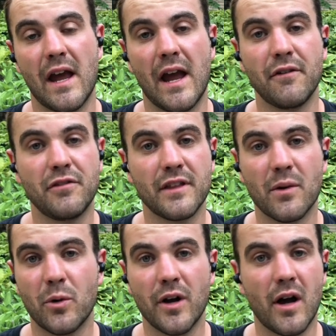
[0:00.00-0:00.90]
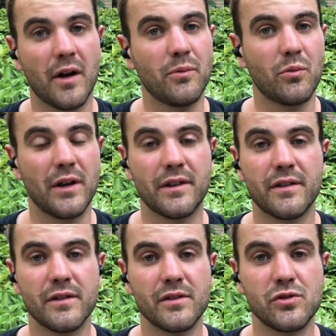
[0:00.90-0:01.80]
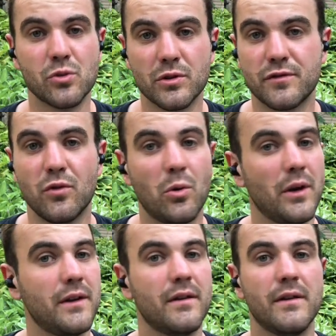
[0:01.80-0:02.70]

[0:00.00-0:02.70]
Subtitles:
everything that went on with George Floyd,